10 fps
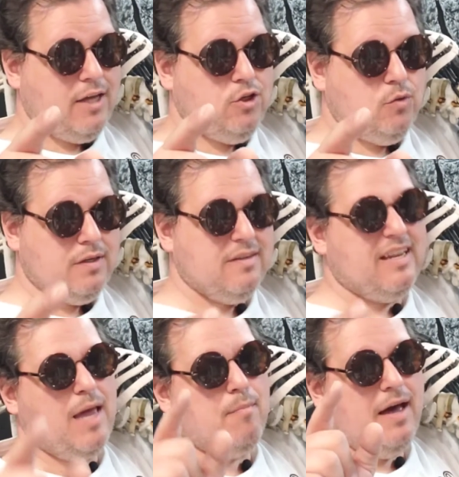I do it,
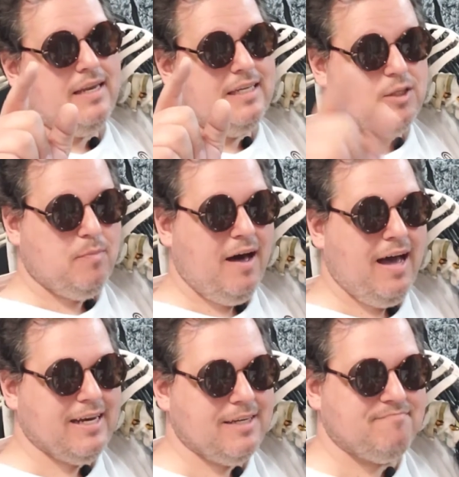and my ideas
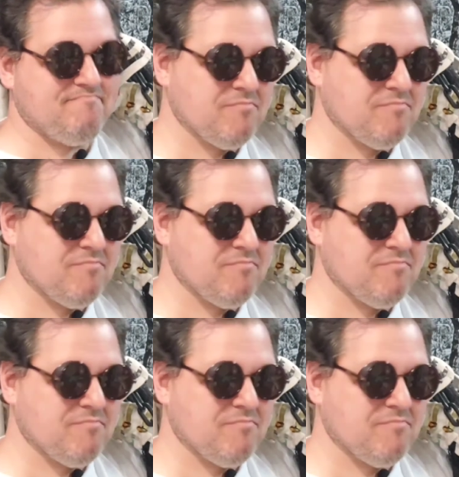behind it.